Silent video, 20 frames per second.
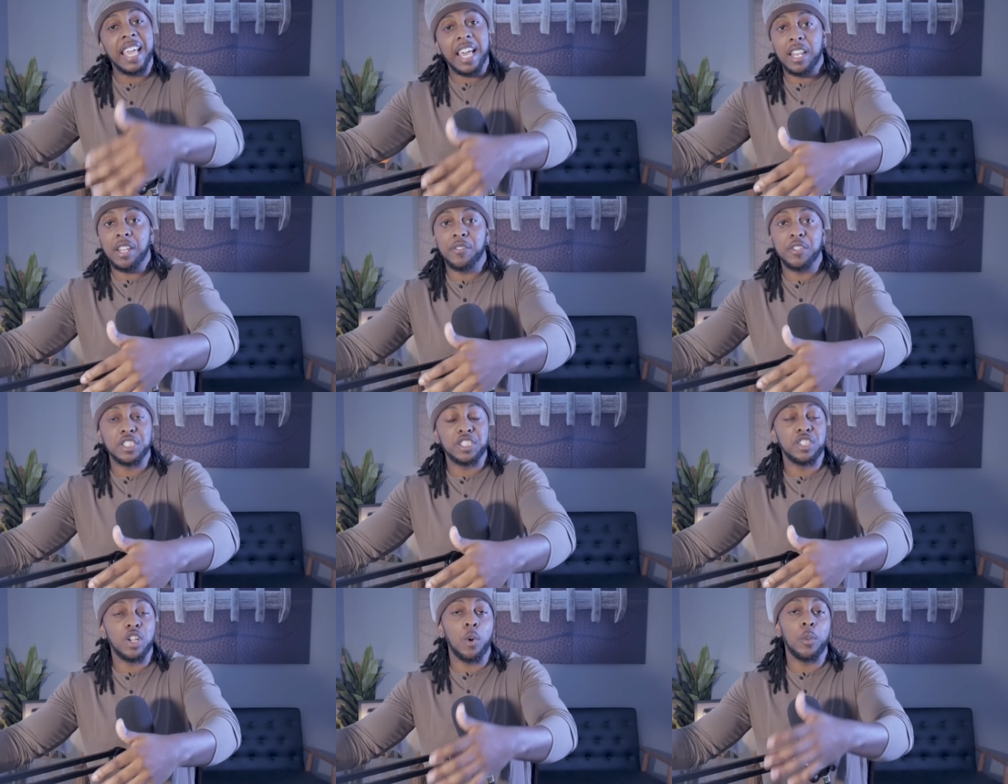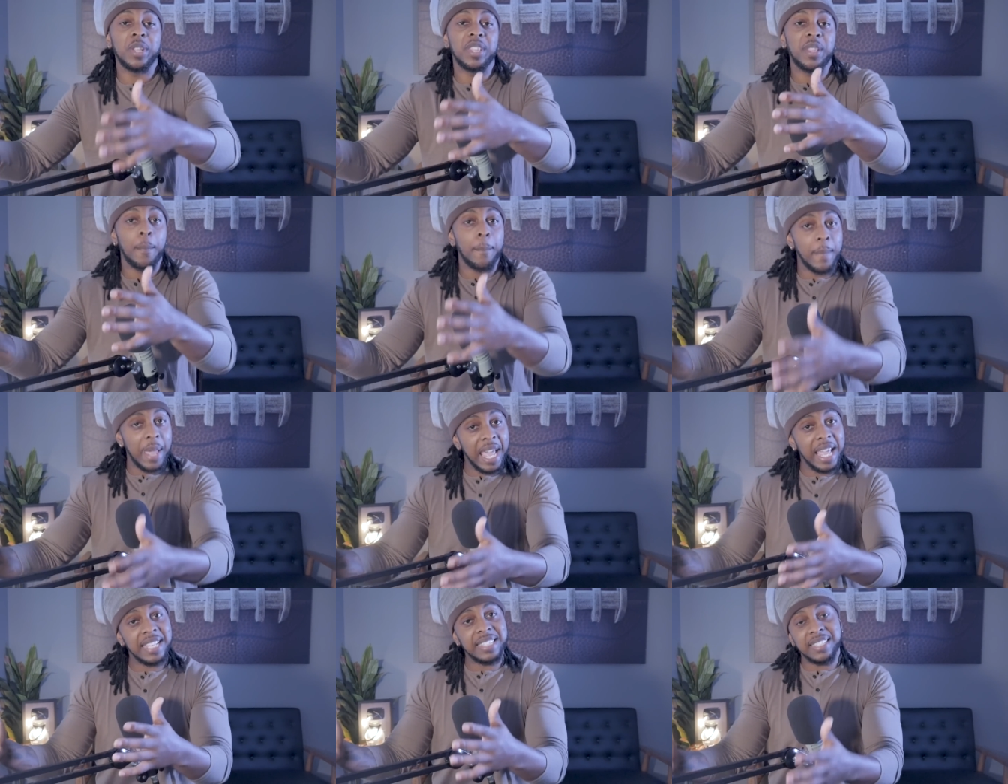a hell of a show with the
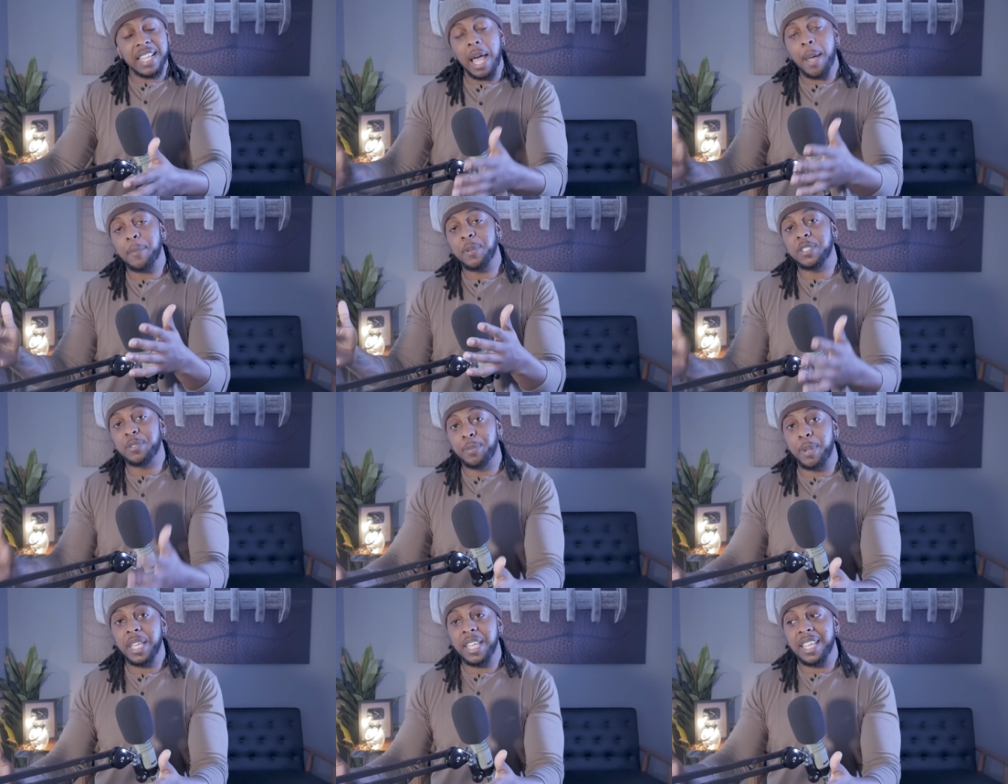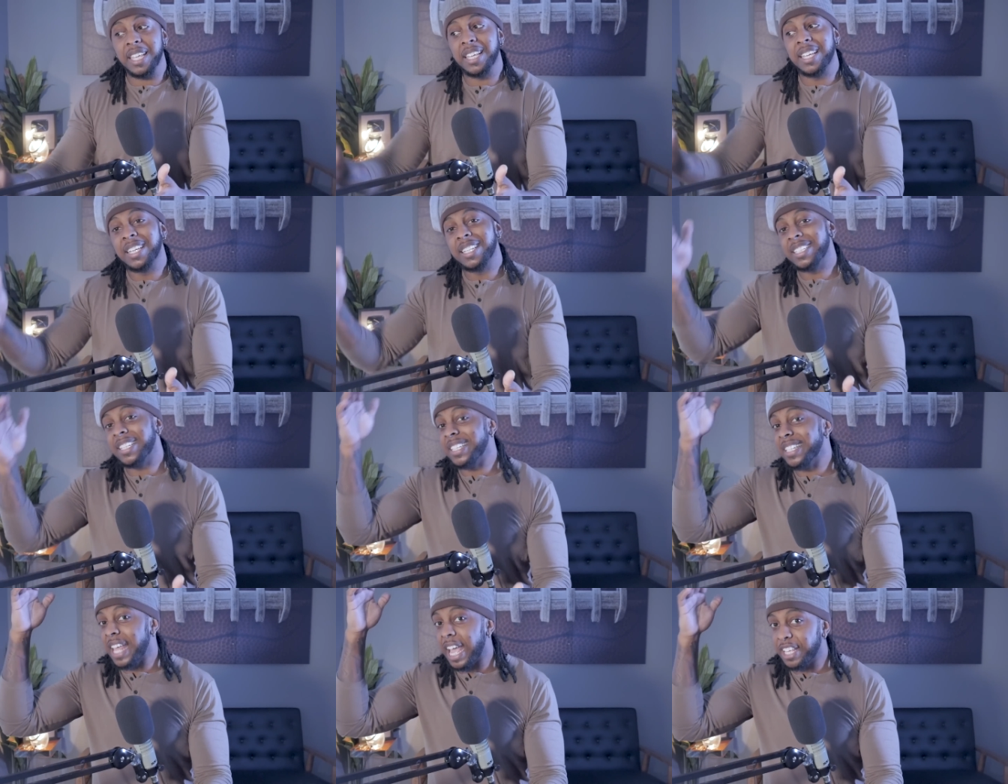main topics being
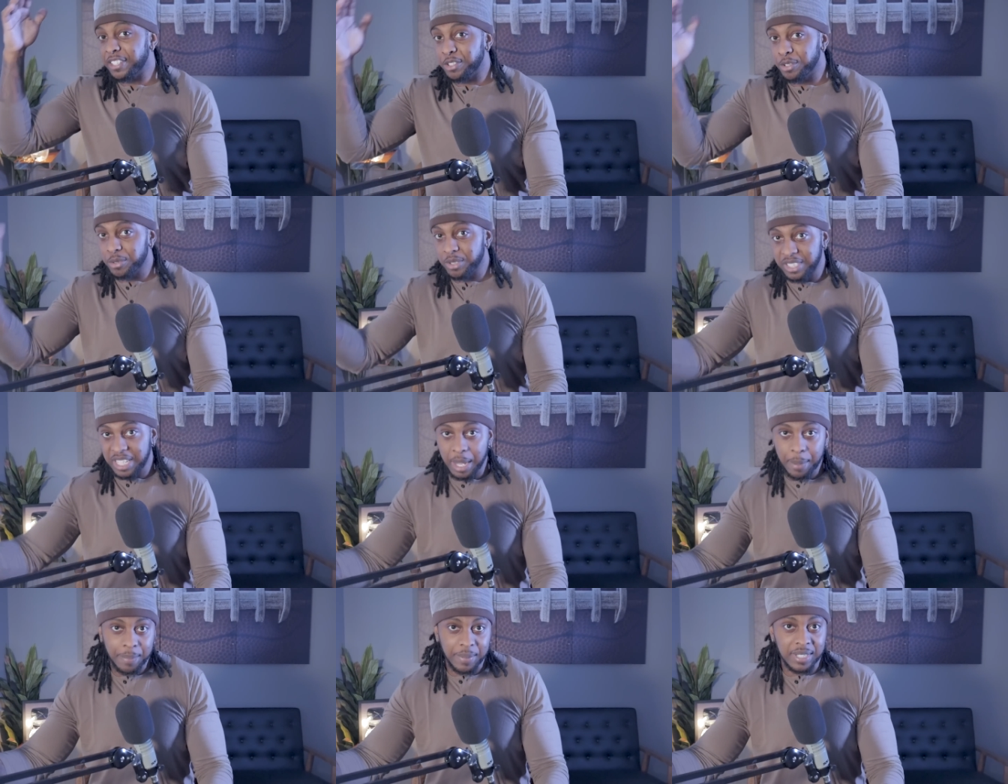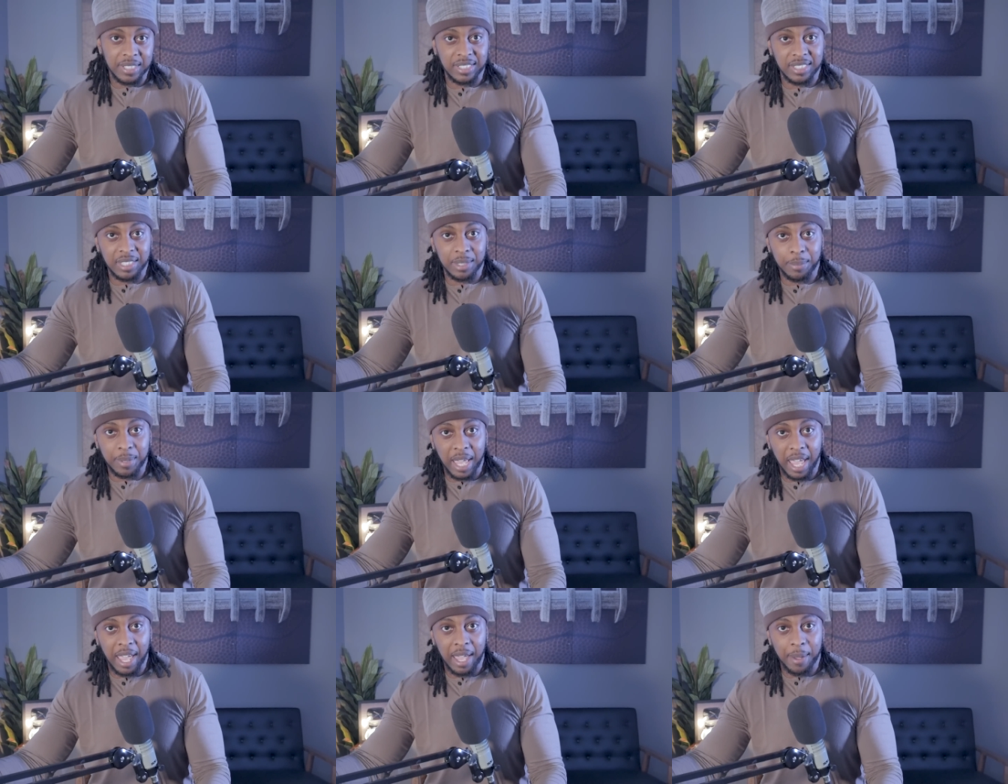the national
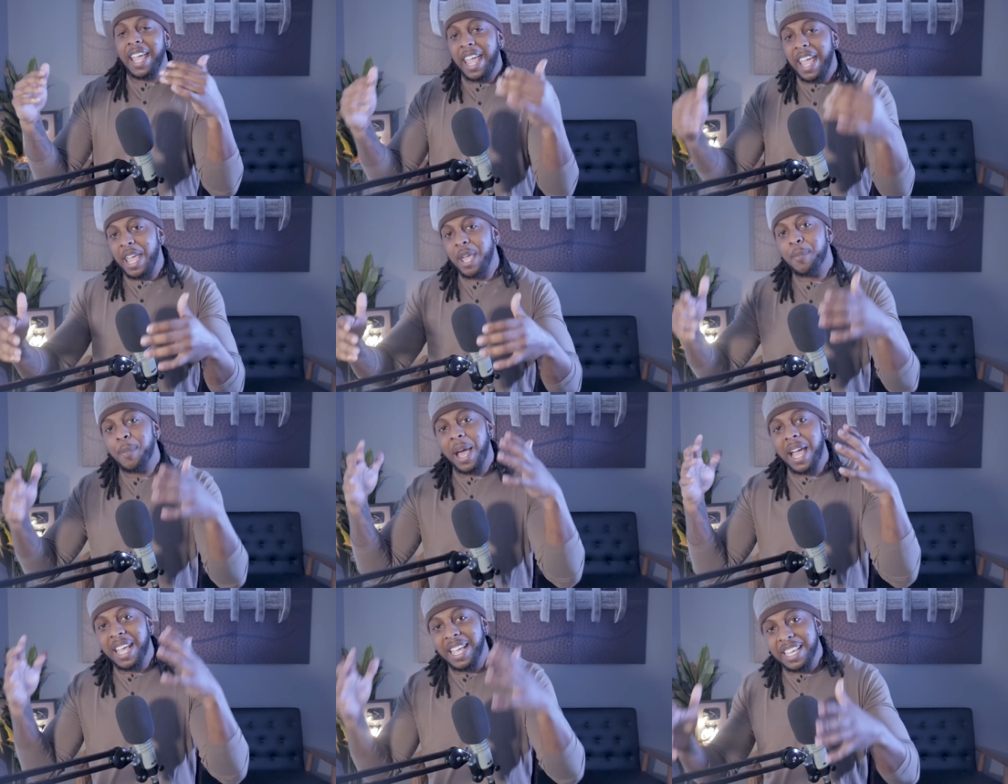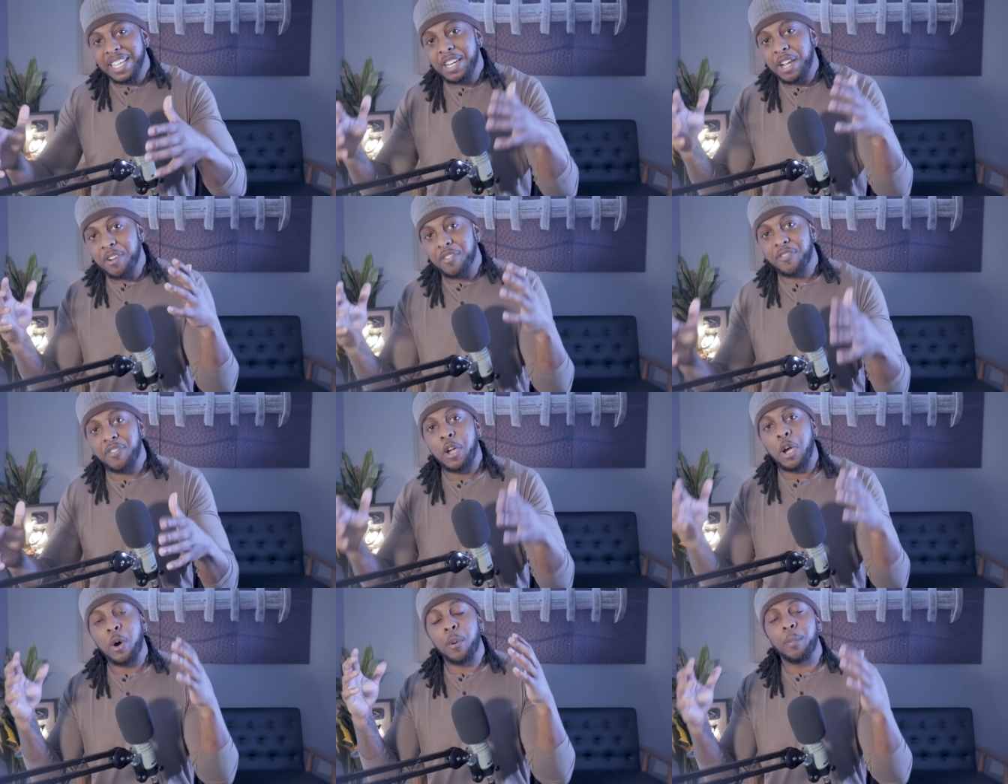championship game and my
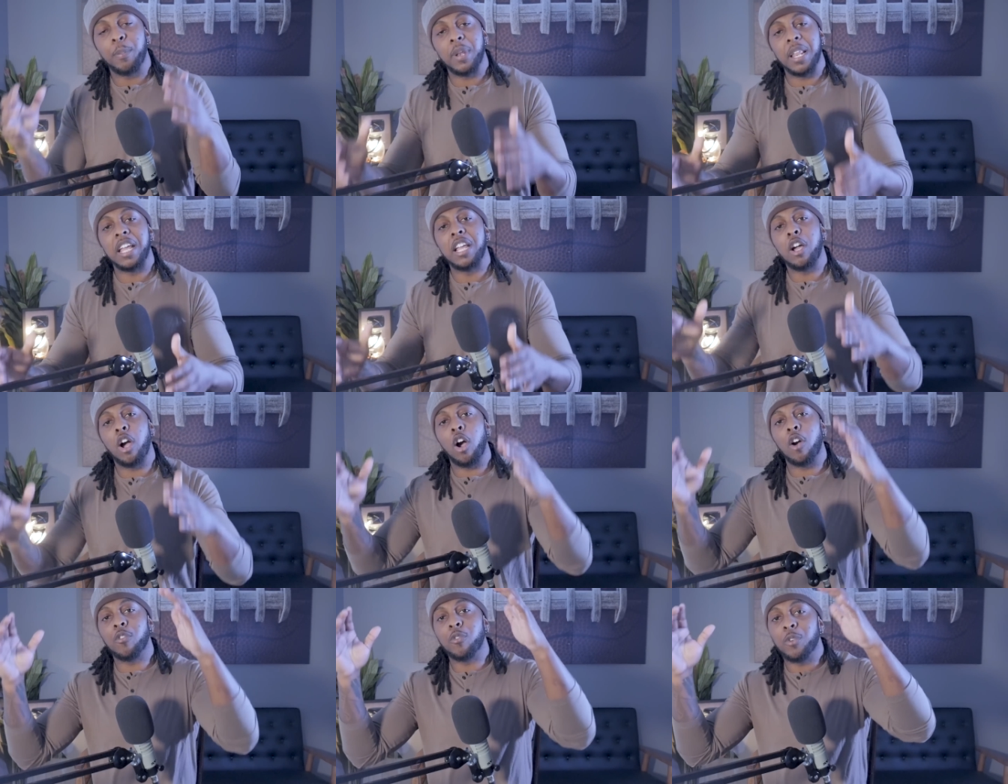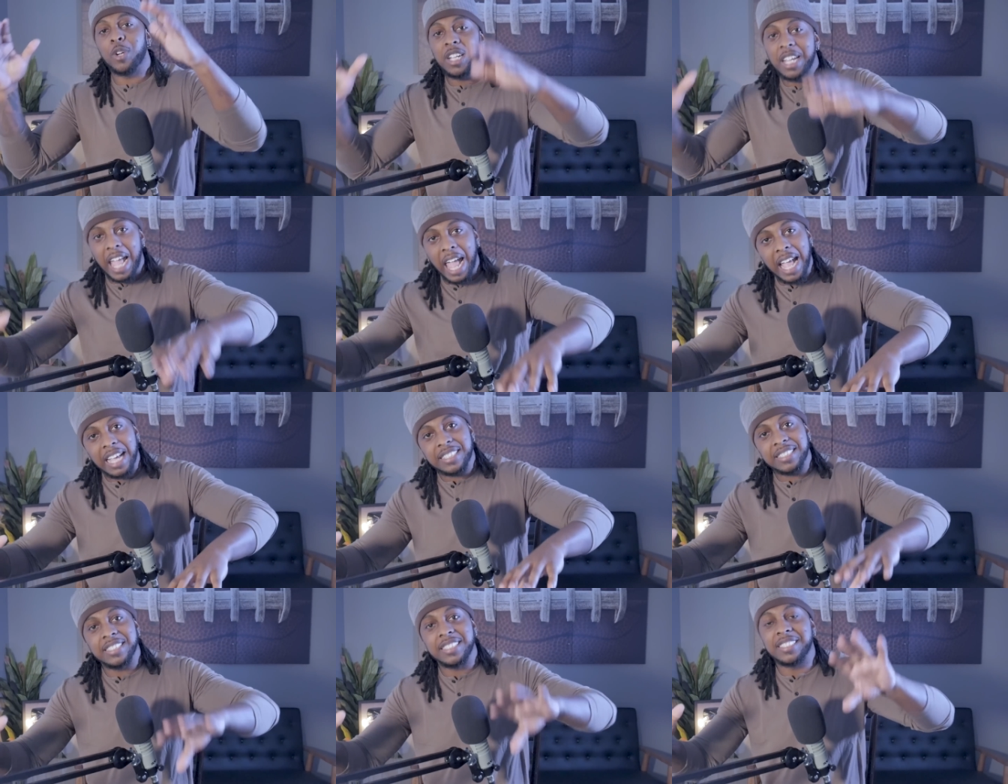NFL playoff
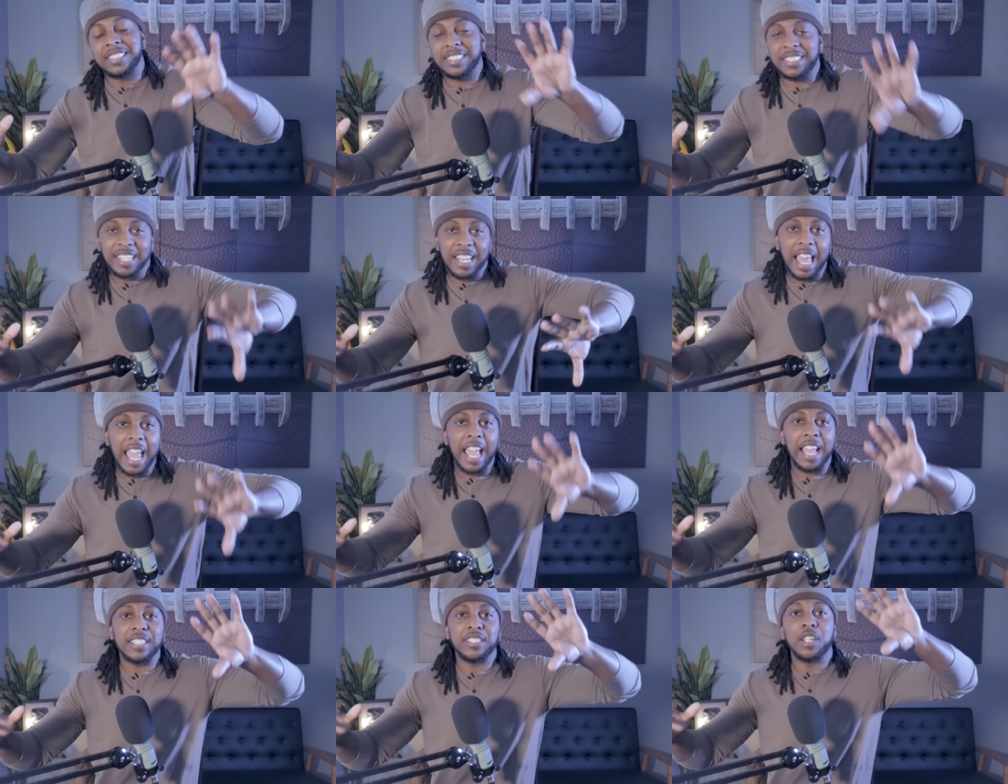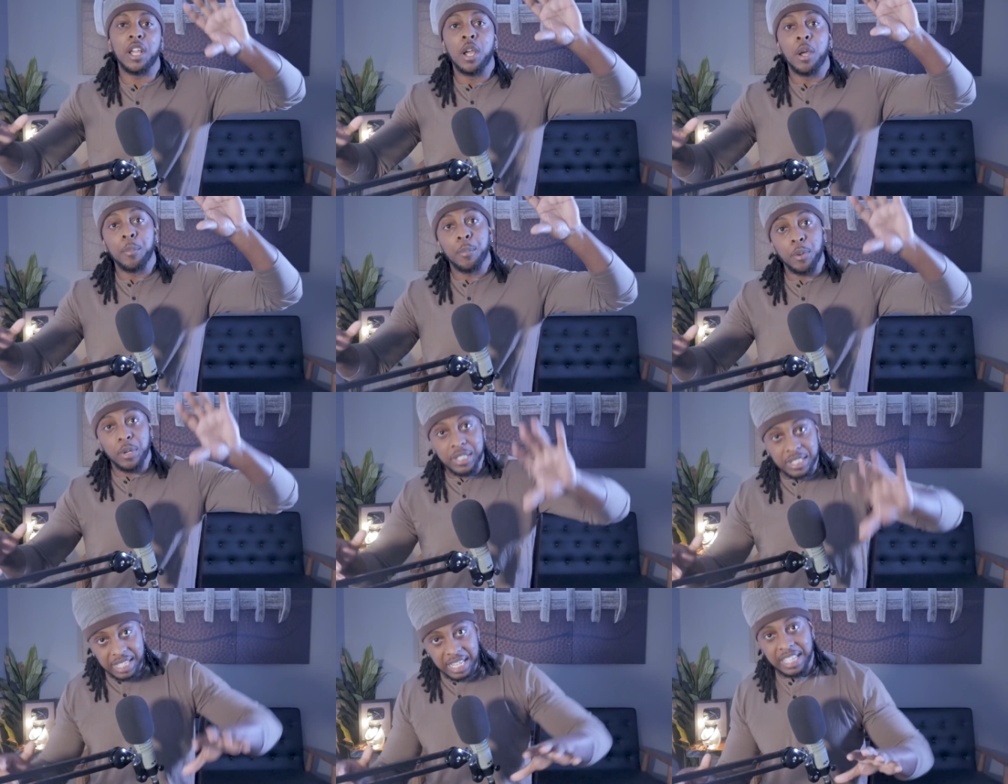reactions slash
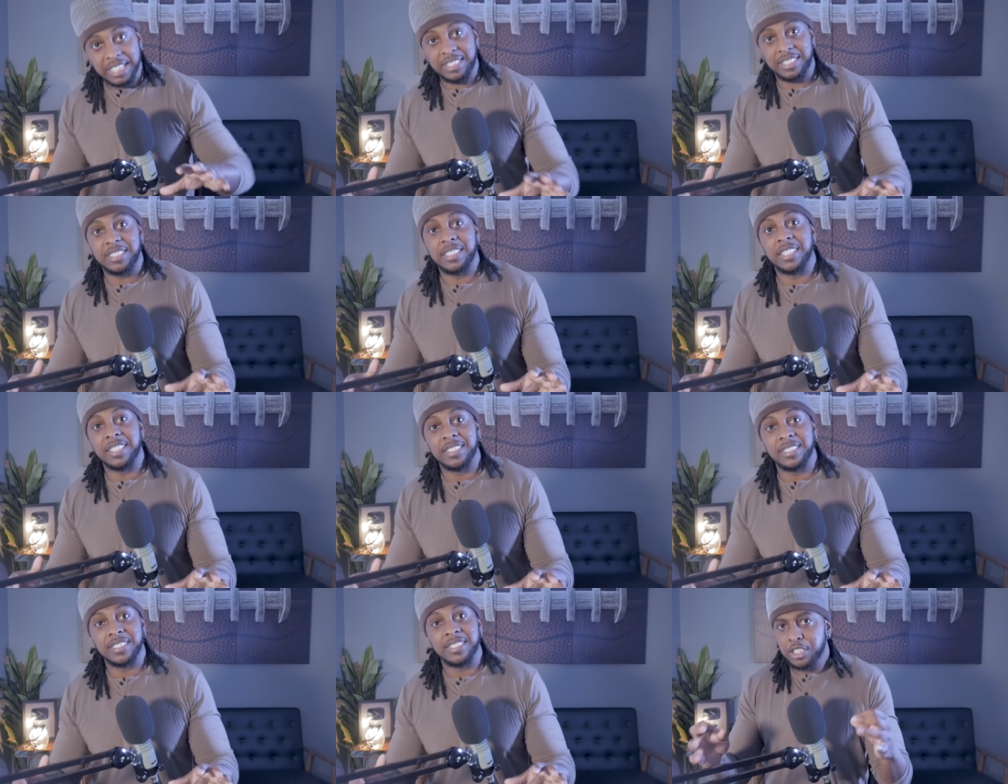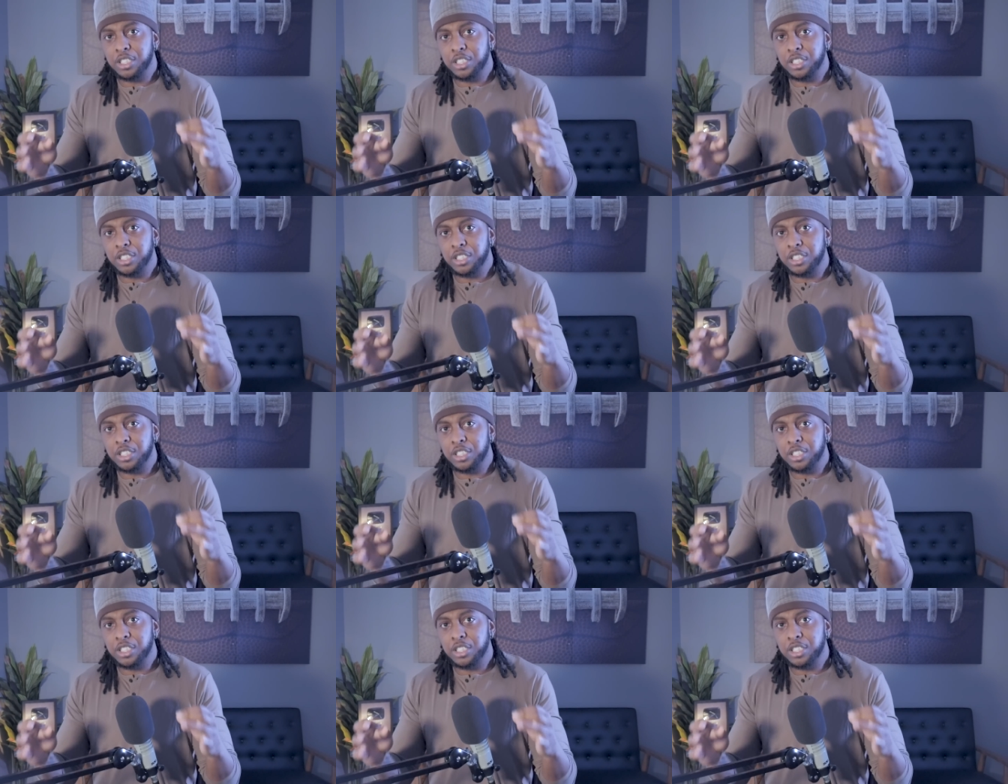predictions,